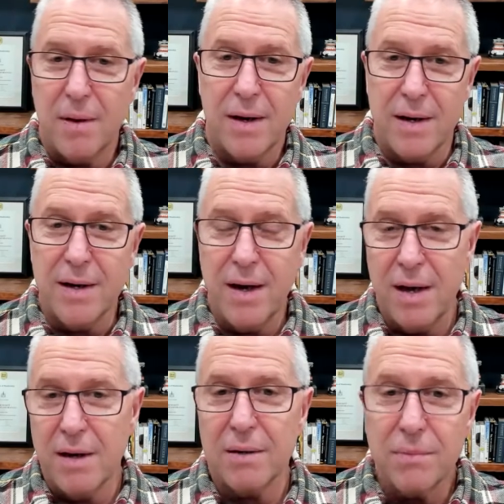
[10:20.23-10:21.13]
And I
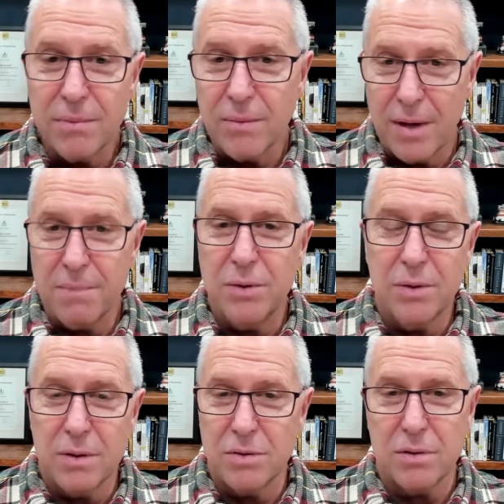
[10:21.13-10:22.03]
kind of went up to it,
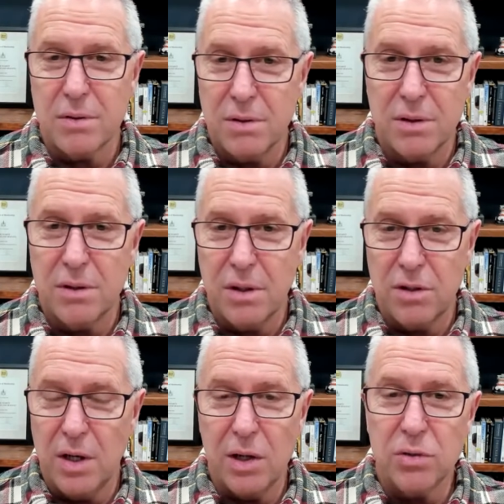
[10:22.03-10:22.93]
and there's an
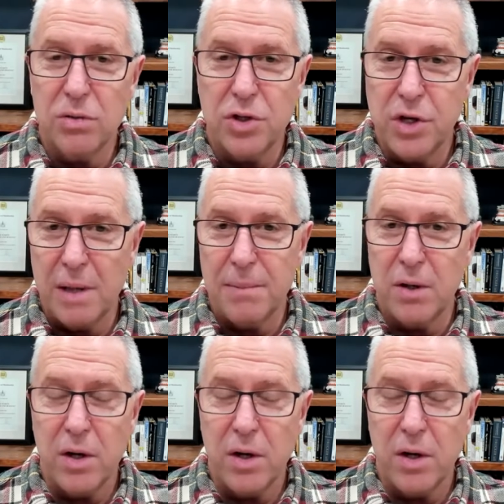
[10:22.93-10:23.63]
elderly gentleman there.